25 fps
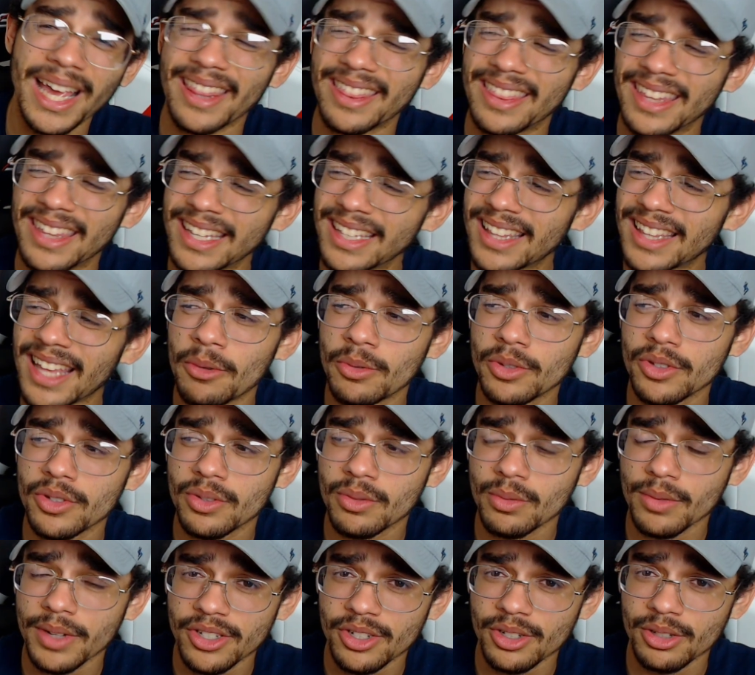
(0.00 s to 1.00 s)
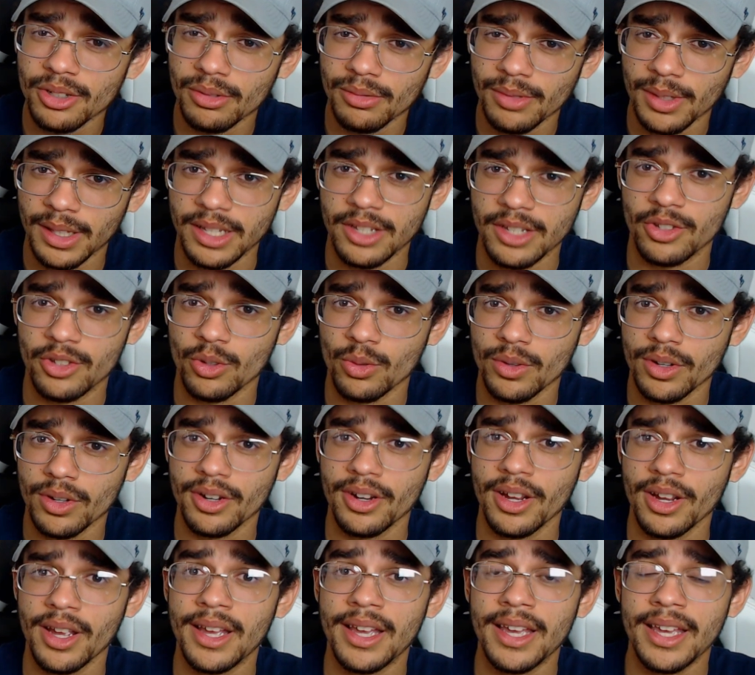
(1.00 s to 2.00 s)
I think that was original release
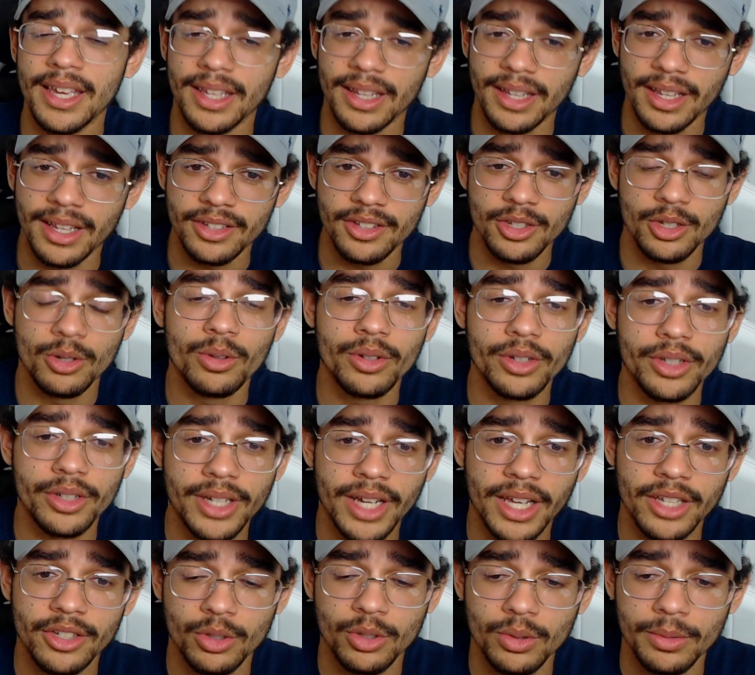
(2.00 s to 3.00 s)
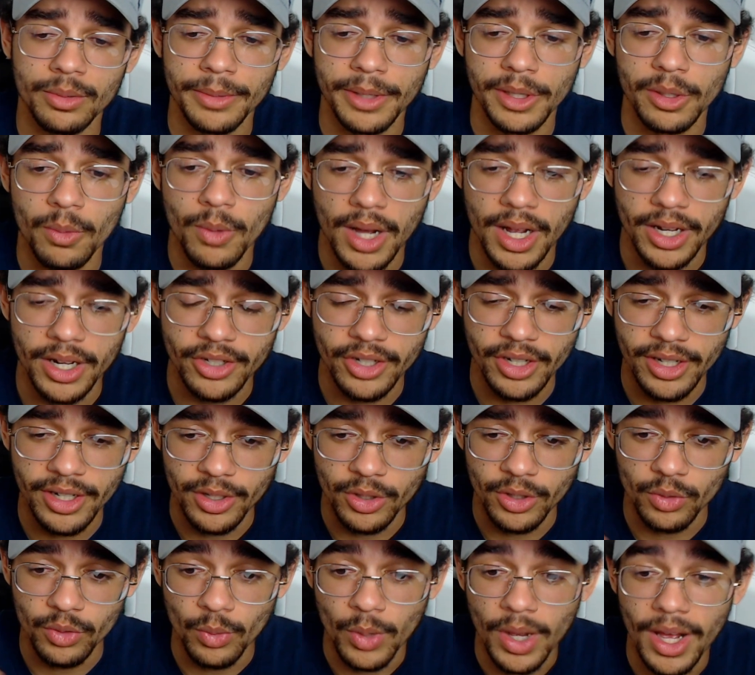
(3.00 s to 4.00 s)
order, and that's the order you guys told me to watch it
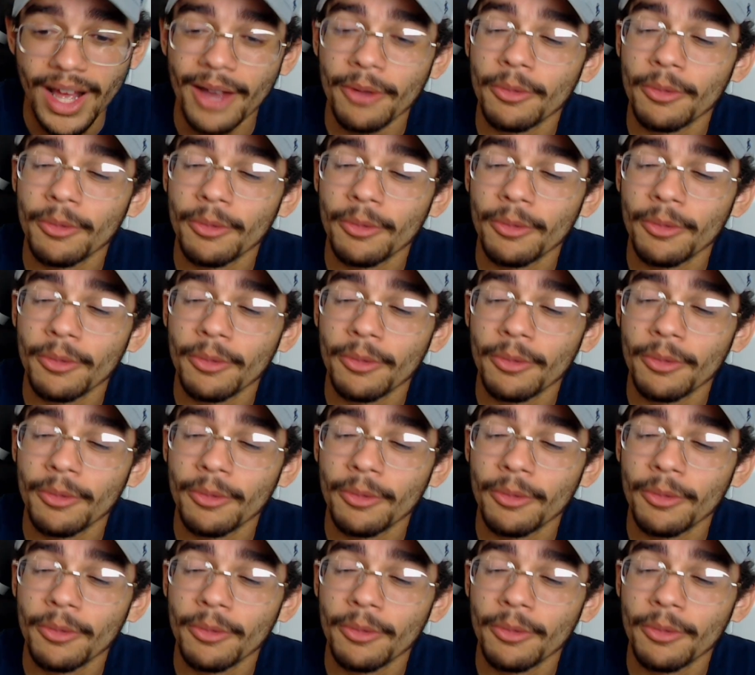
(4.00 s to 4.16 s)
in as well.